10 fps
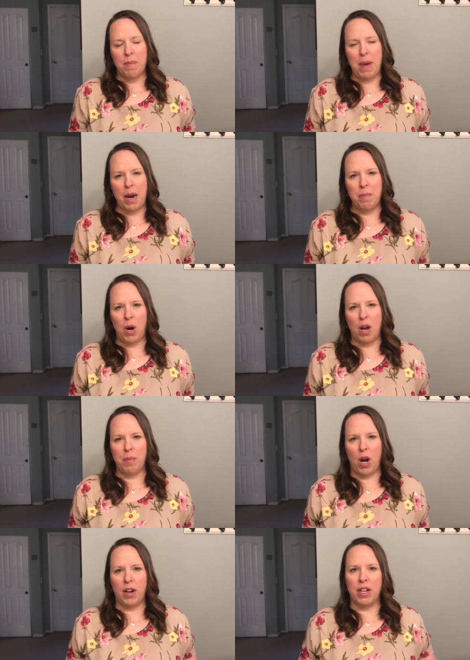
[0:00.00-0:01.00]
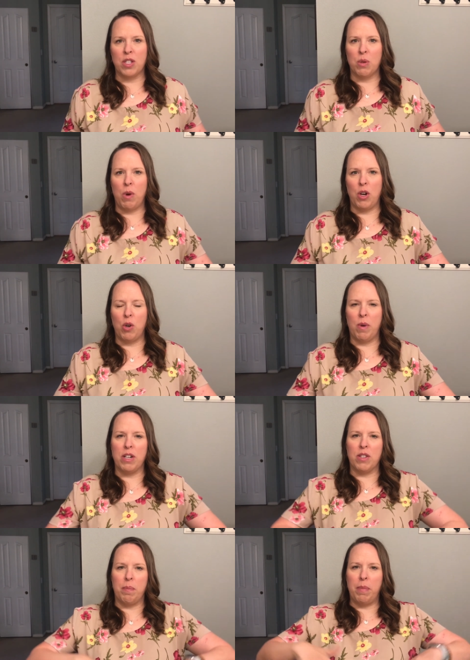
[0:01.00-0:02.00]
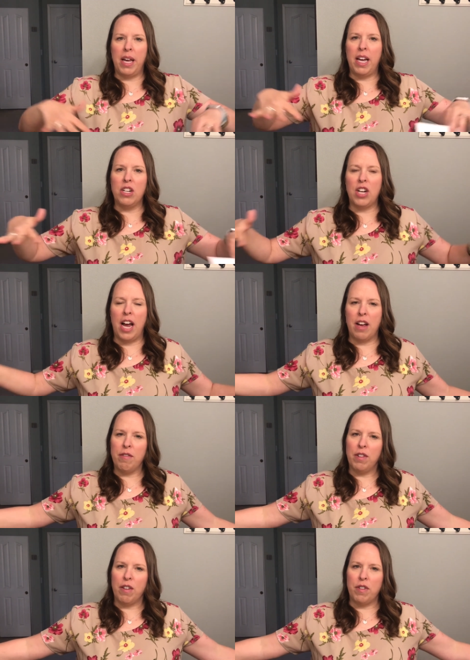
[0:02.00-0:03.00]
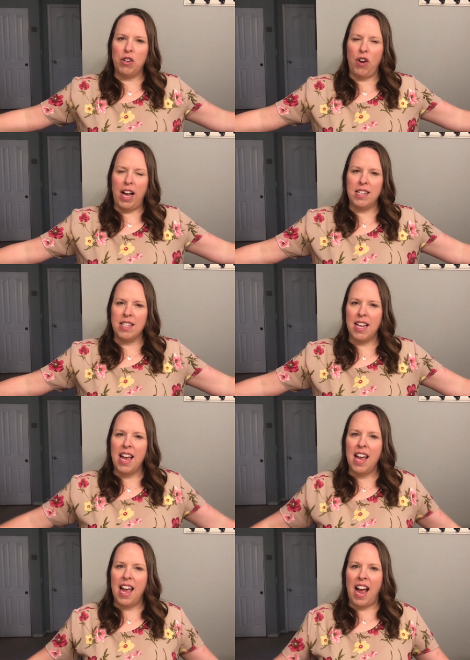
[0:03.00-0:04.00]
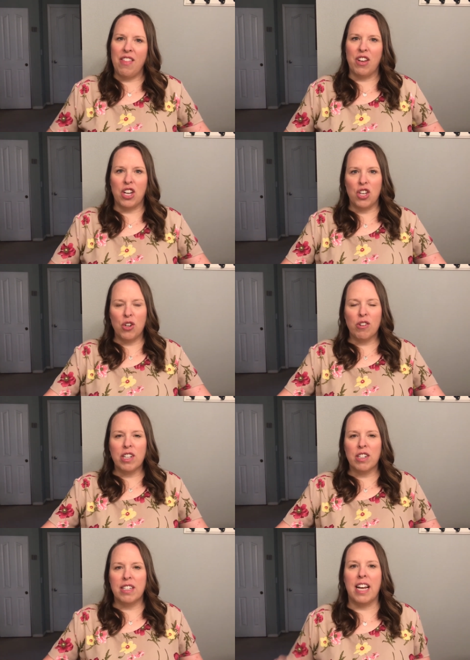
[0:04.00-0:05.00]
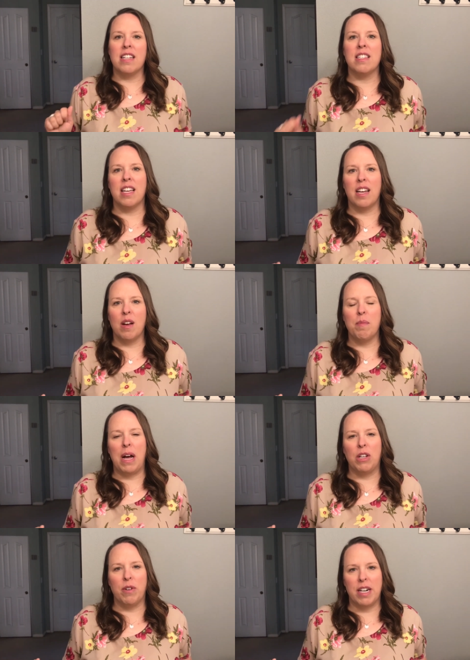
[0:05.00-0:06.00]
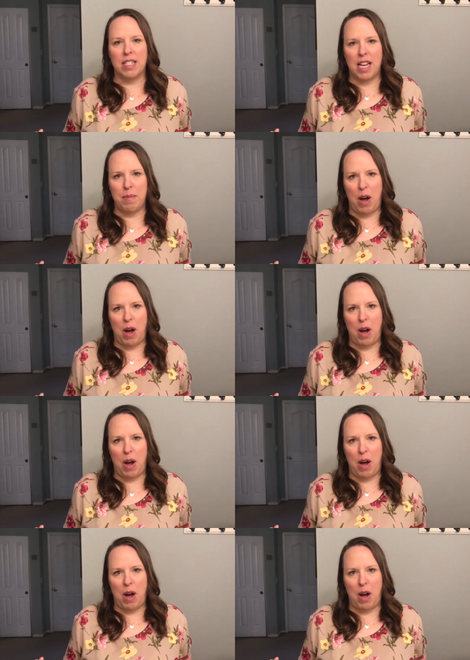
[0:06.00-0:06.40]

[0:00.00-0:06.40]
Madame Bonbon is the one who wears the big, giant, fluffy dress, and the cute little dancing ballerinas come